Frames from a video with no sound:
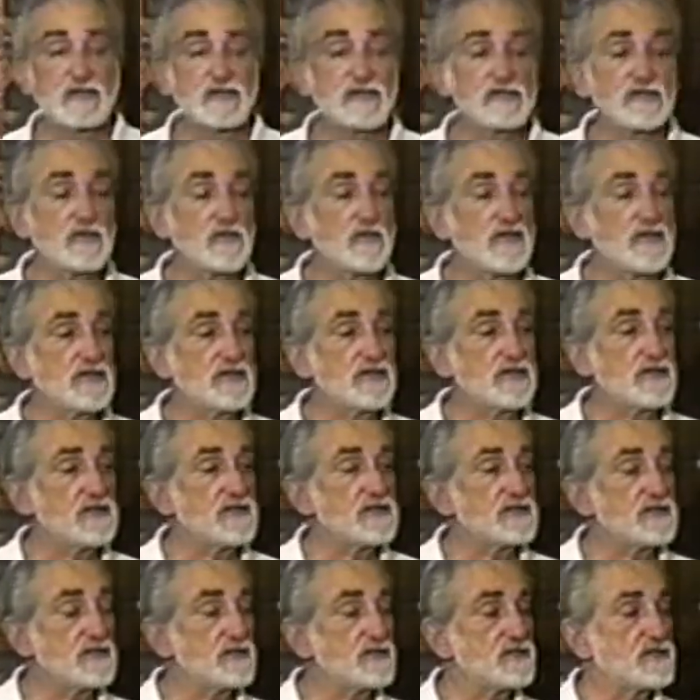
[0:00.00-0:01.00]
So what he did
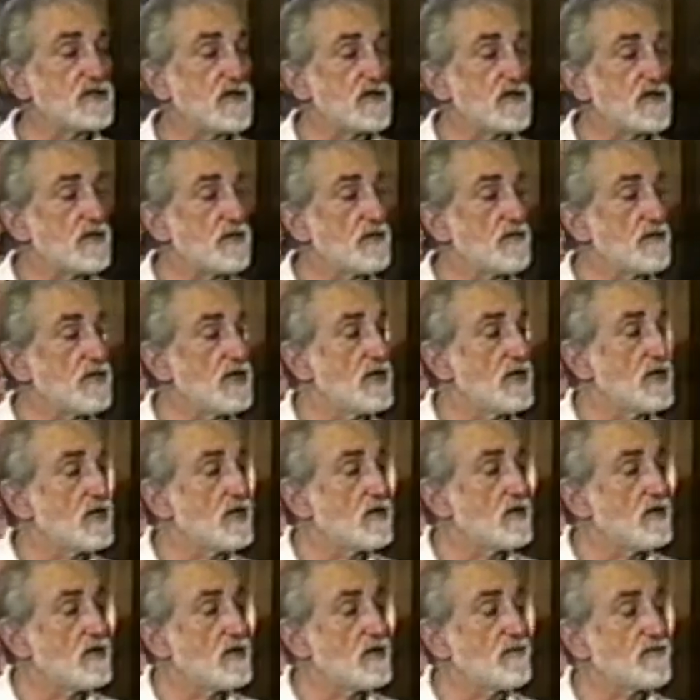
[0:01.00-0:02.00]
is he started
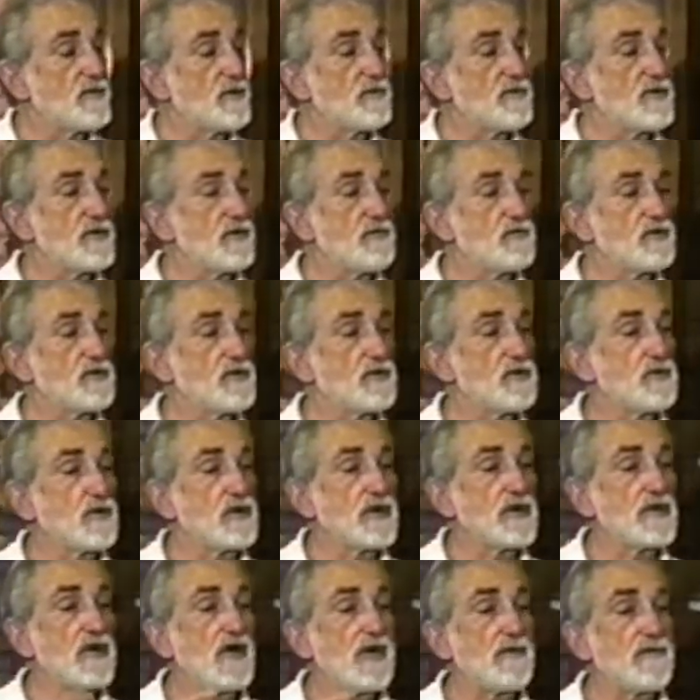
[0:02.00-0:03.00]
reading all of the people who
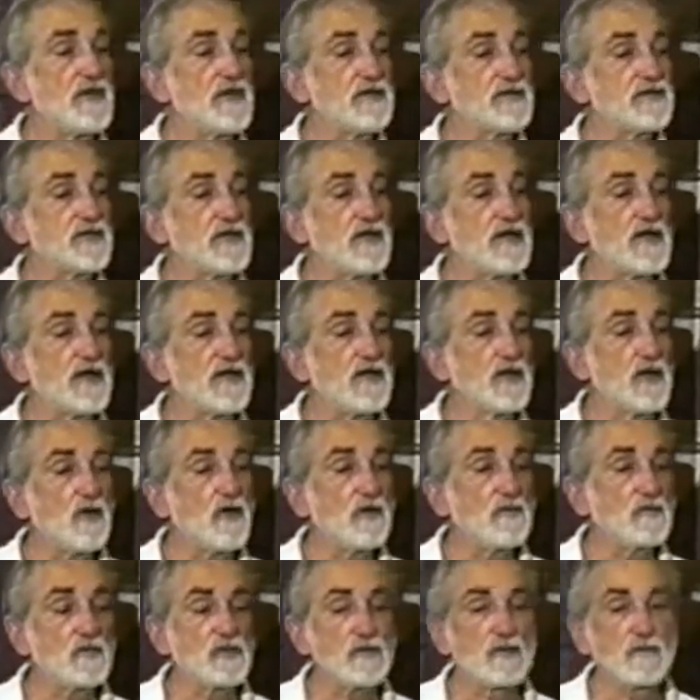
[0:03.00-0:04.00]
were commenting on
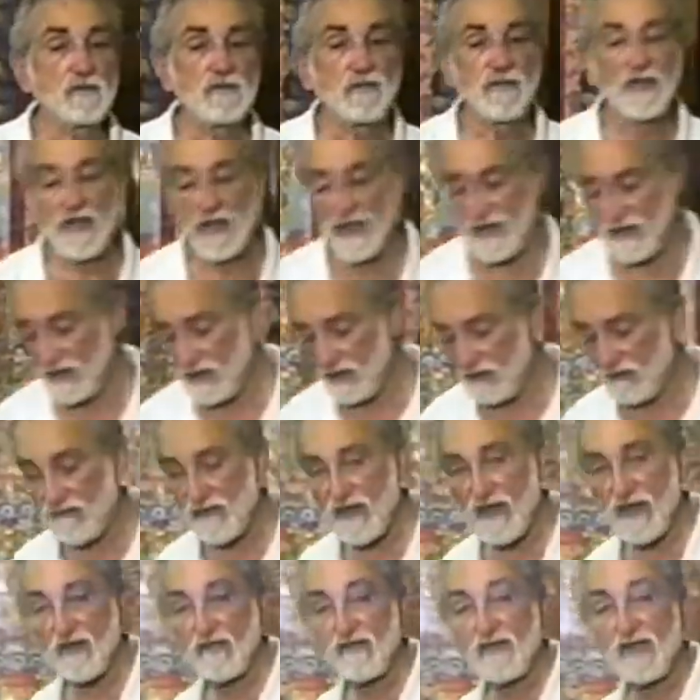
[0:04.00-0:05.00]
Homer, and he
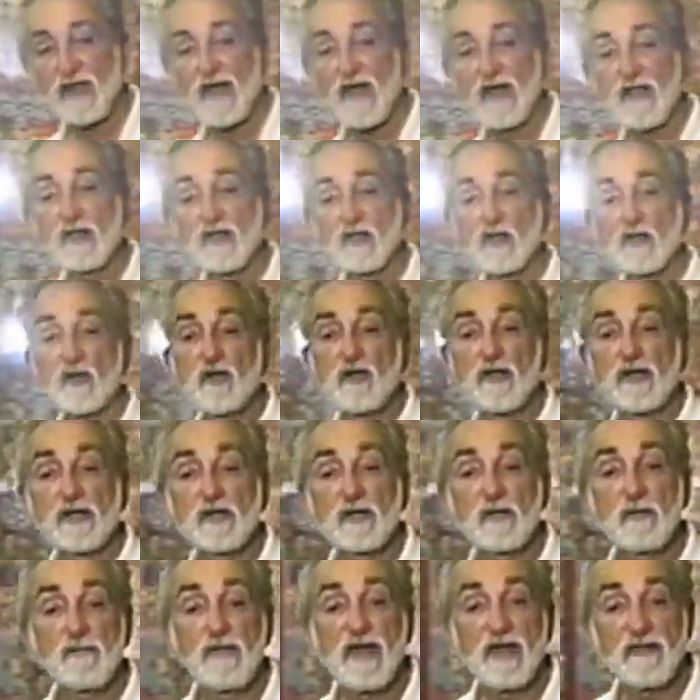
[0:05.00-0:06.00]
found the
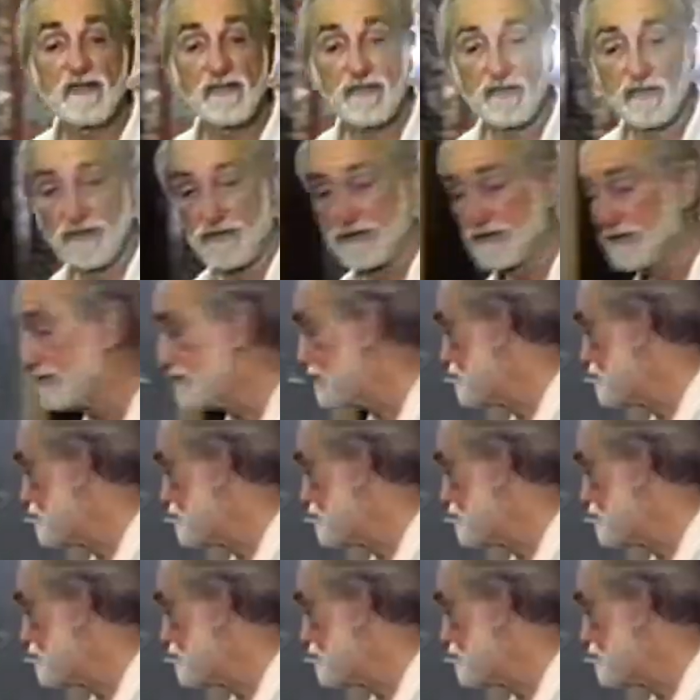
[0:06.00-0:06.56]
allegorical method.